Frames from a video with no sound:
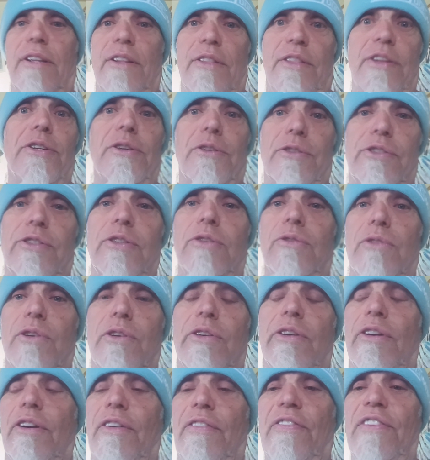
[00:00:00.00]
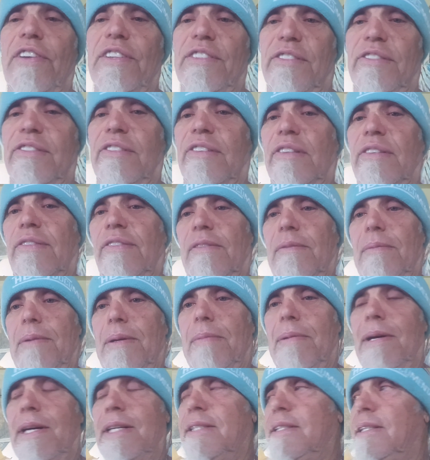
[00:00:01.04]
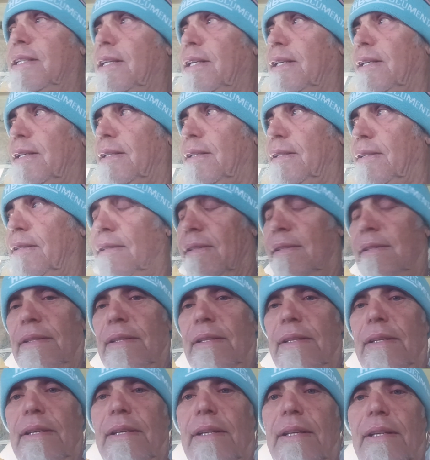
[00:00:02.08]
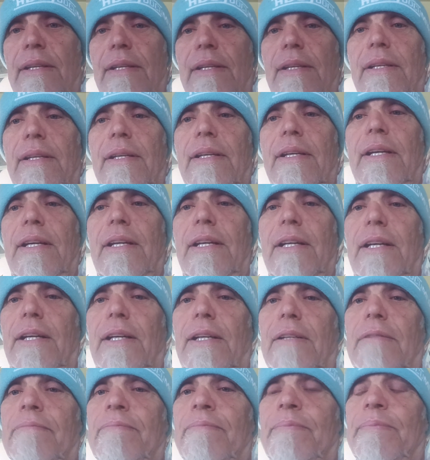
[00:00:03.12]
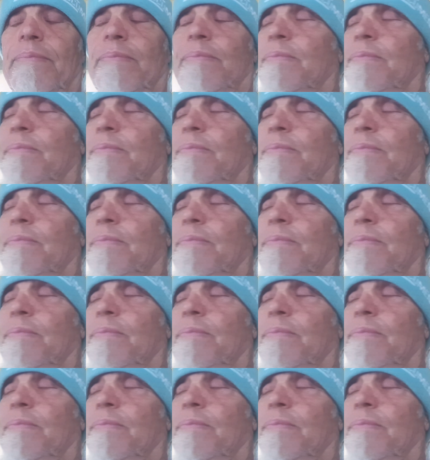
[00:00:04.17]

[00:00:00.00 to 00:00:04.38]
the new two nuclear physicists from MIT. And